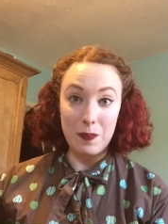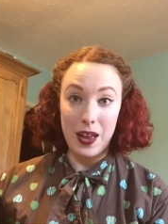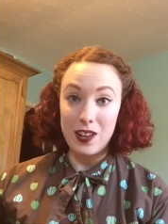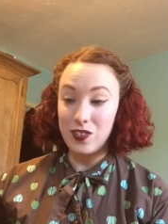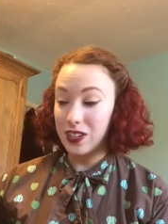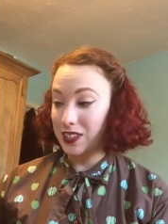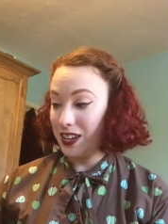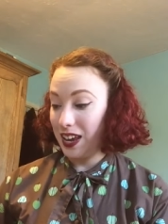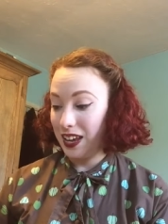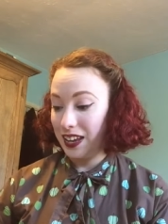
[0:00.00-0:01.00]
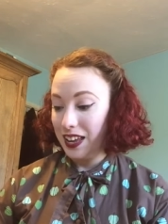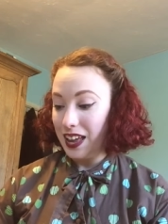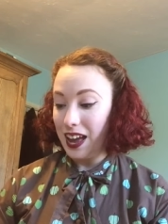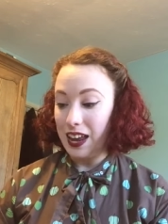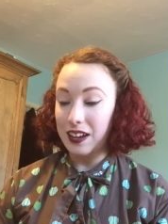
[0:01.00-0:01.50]
Patrick's Day,
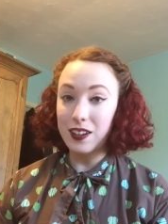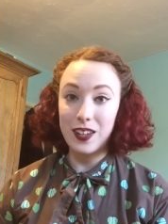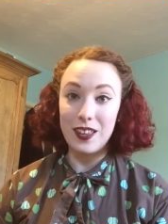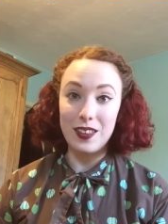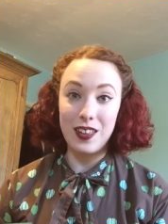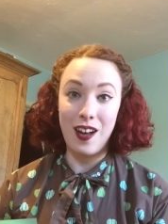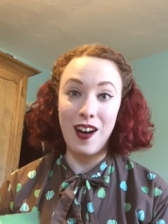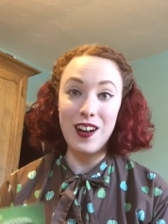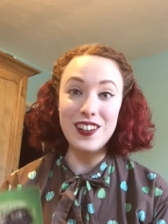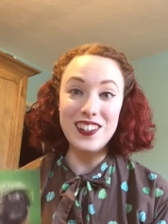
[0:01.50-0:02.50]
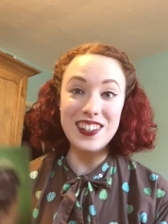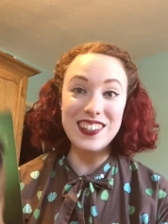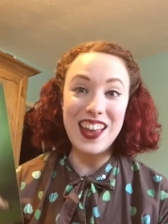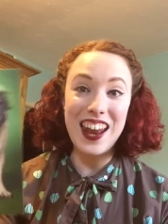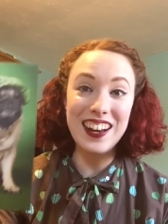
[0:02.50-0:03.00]
and look at the card she
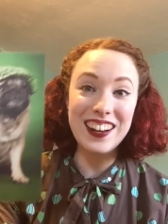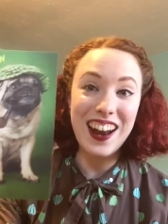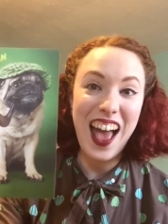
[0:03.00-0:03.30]
sent.